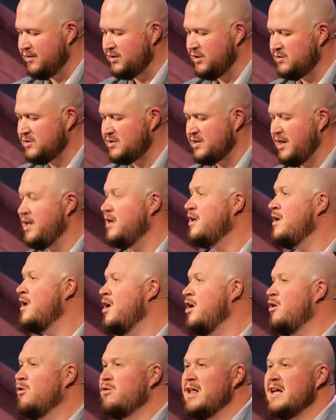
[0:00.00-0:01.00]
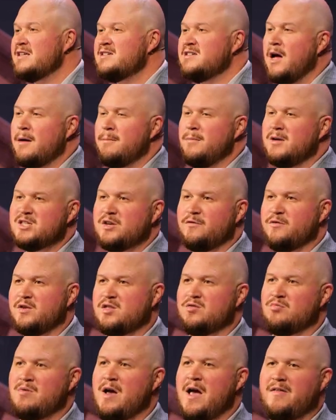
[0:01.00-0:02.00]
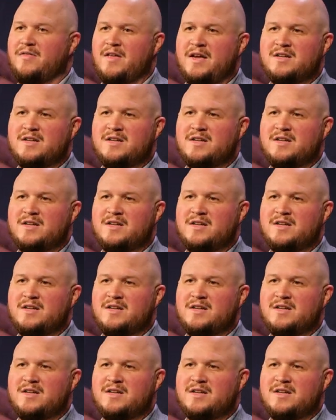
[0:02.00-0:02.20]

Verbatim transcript: And you say, well, that's not much of a threat.